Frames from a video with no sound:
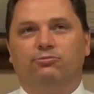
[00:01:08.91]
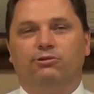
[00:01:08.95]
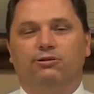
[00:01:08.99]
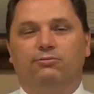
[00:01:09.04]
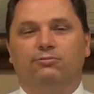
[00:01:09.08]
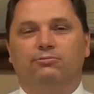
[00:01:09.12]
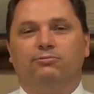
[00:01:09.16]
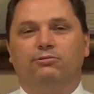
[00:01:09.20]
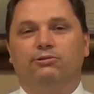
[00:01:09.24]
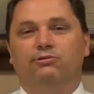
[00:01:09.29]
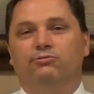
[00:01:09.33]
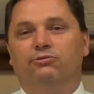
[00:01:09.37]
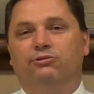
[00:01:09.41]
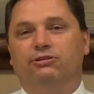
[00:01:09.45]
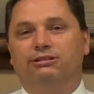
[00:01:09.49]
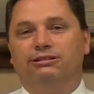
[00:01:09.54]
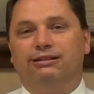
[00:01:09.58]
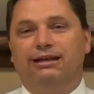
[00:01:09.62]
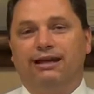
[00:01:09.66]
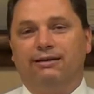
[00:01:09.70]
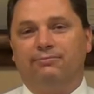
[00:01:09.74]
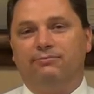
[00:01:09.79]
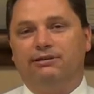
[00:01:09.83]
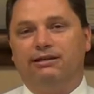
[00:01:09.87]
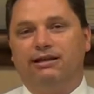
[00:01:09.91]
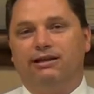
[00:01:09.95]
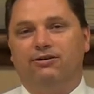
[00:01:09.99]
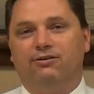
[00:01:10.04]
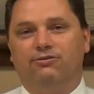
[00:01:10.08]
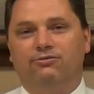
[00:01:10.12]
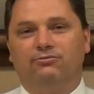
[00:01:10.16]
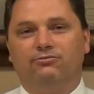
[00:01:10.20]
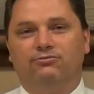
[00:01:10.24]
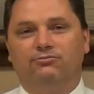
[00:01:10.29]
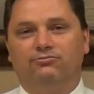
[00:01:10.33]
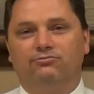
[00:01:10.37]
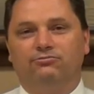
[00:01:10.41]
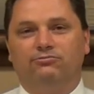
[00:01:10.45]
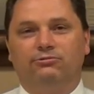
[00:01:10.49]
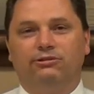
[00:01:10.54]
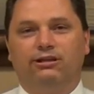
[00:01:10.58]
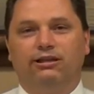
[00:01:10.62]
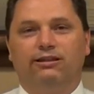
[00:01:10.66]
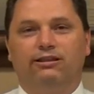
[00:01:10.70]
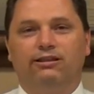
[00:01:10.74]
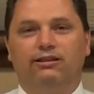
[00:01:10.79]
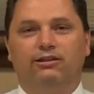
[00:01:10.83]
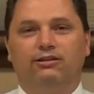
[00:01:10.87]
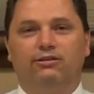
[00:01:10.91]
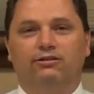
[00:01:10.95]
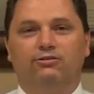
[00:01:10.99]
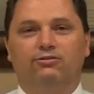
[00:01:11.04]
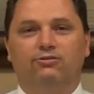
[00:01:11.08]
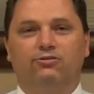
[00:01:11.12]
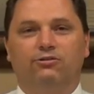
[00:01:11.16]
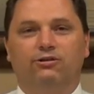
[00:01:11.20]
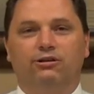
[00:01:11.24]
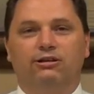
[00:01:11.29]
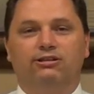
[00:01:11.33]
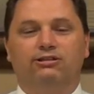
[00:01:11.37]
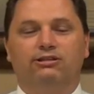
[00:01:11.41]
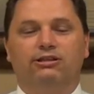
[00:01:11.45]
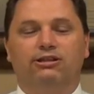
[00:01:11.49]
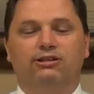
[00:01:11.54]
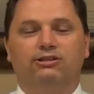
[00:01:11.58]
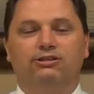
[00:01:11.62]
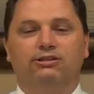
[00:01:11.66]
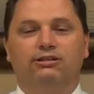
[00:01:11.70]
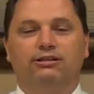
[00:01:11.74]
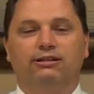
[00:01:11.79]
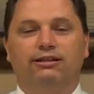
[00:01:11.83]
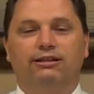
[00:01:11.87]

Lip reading: probably real top-down, I think, organization.